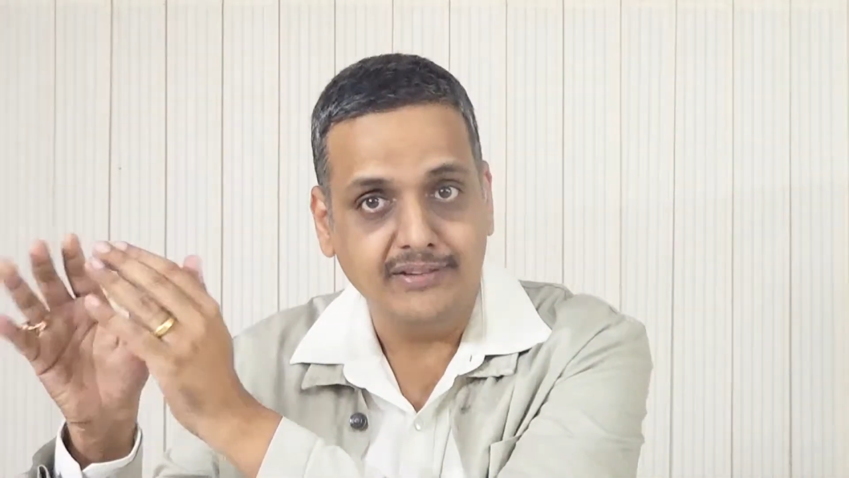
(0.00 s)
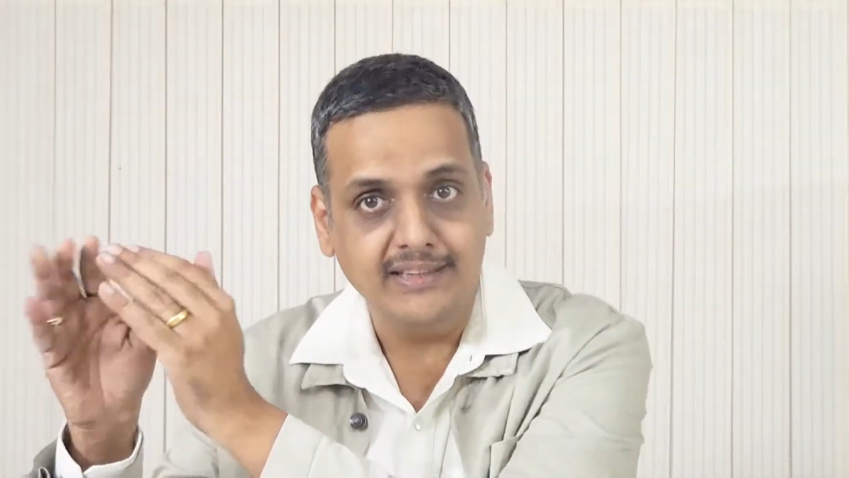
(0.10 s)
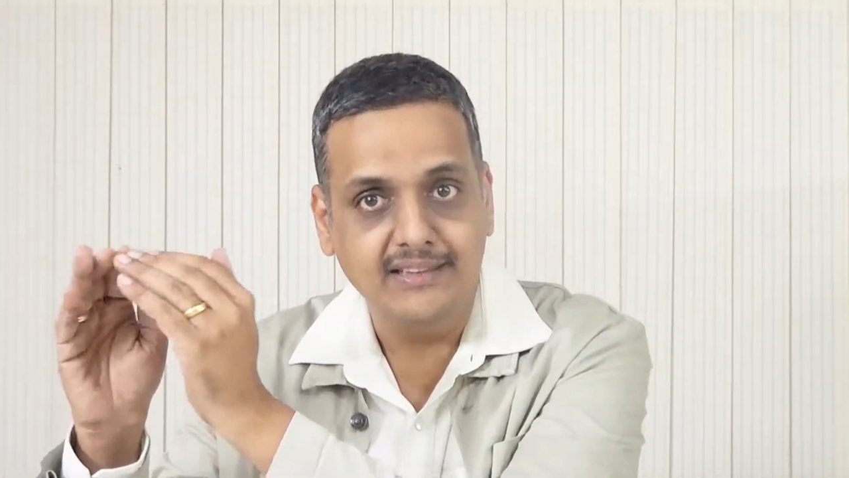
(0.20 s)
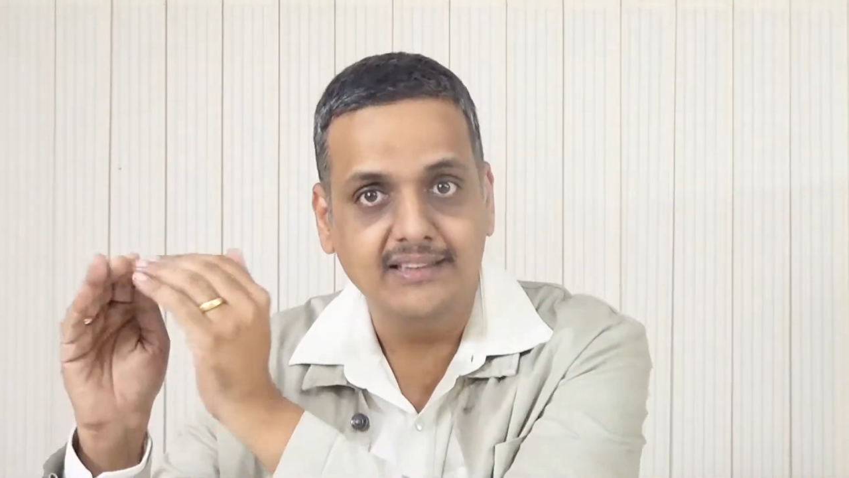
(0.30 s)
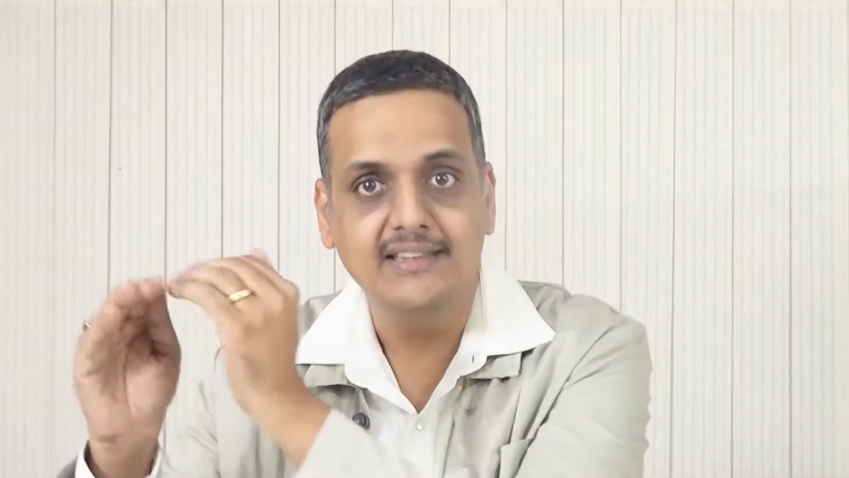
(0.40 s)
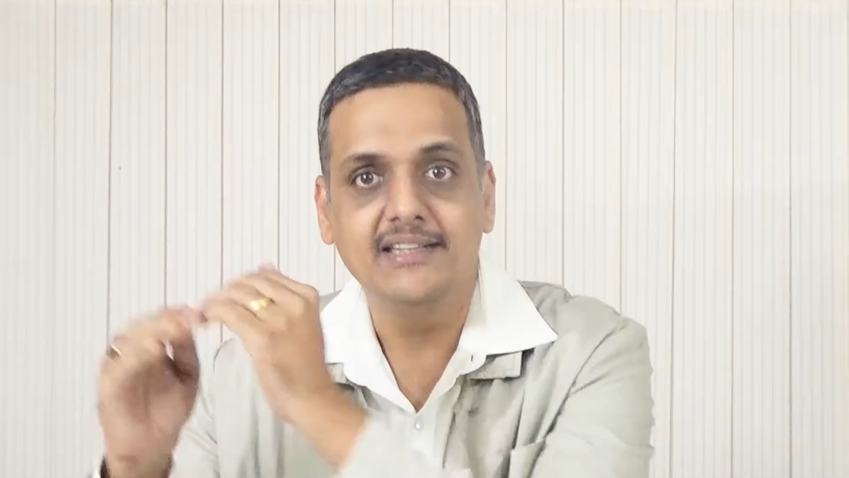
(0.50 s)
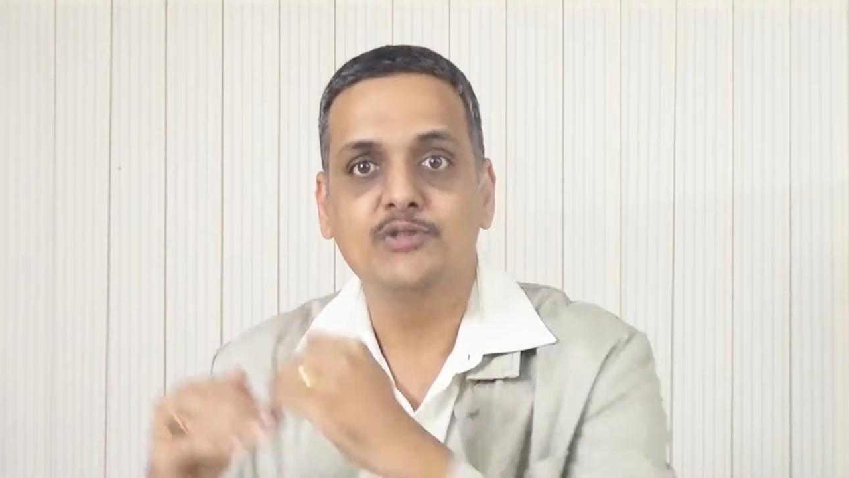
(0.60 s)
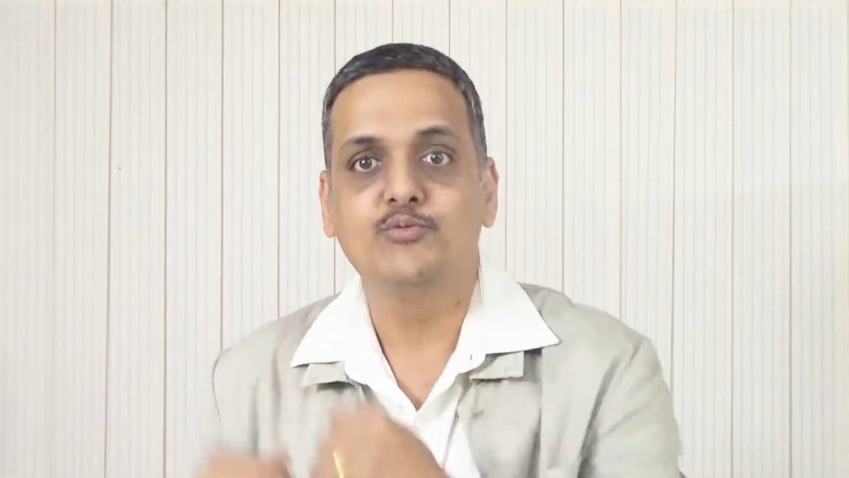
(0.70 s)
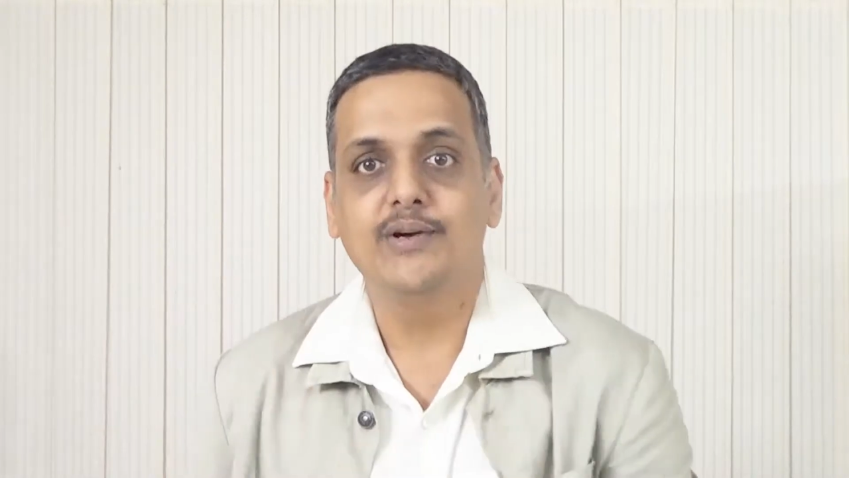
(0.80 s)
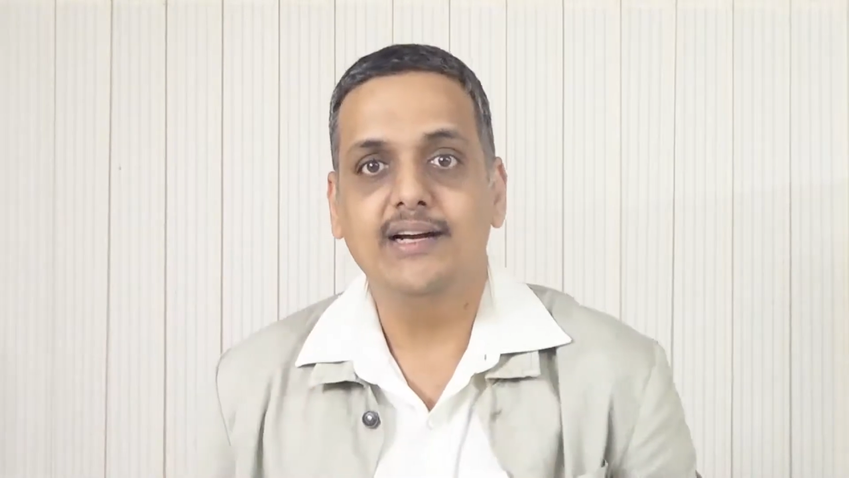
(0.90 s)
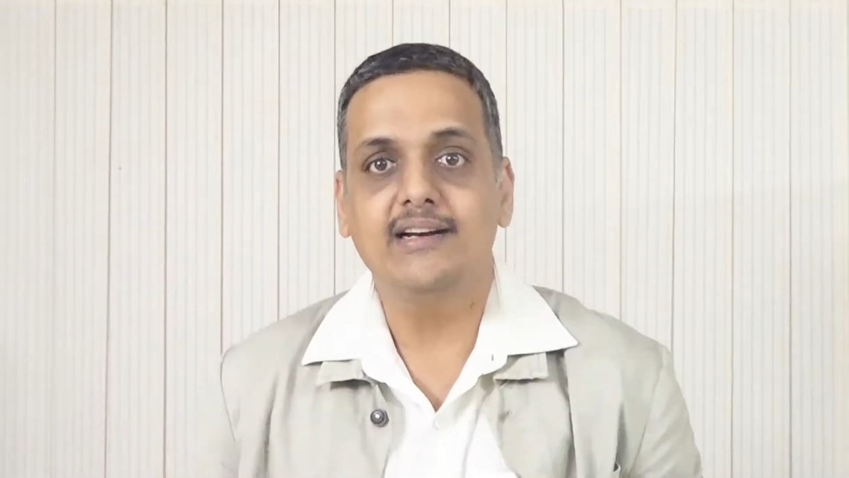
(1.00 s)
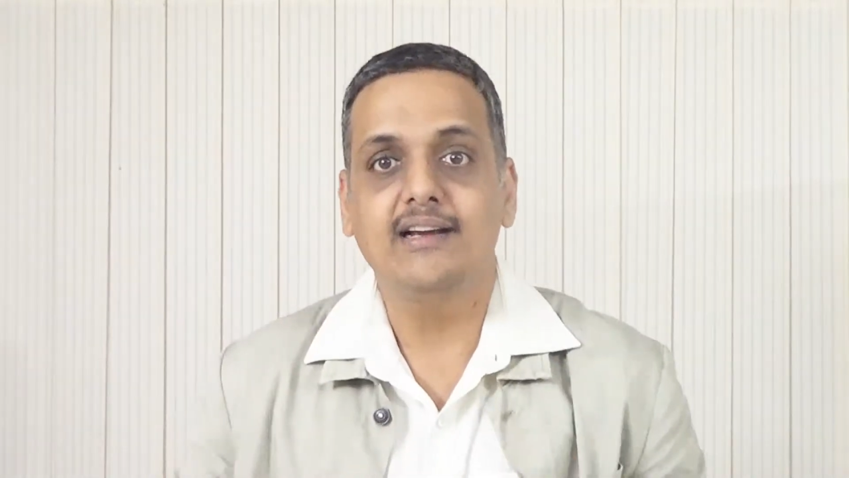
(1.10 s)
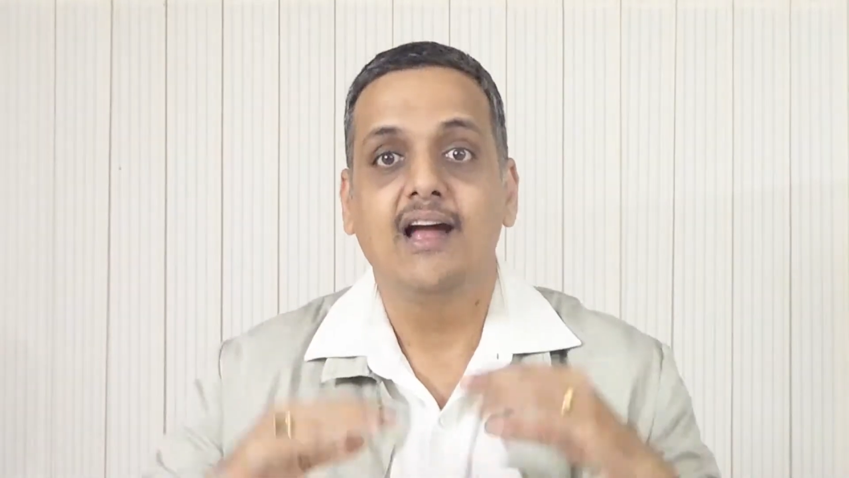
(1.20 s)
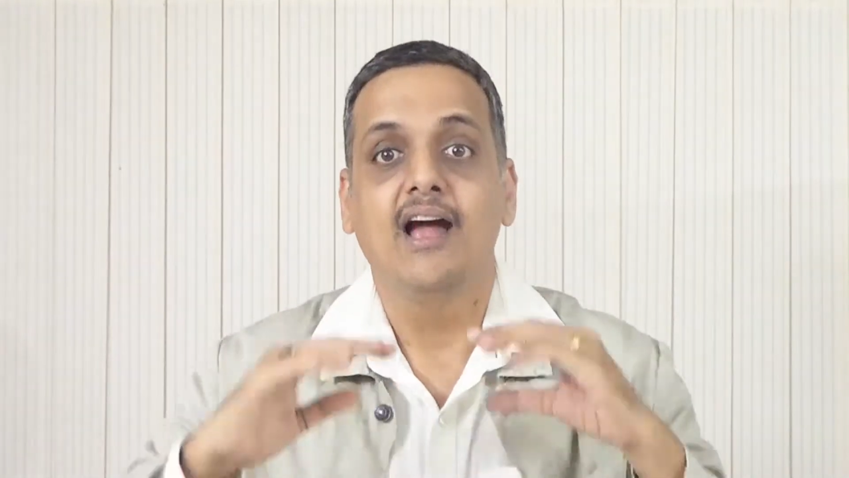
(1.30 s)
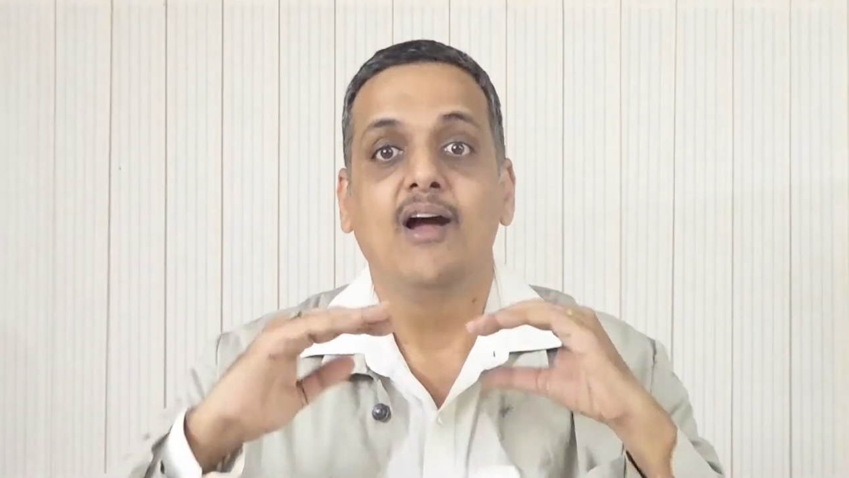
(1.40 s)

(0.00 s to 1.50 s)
it is where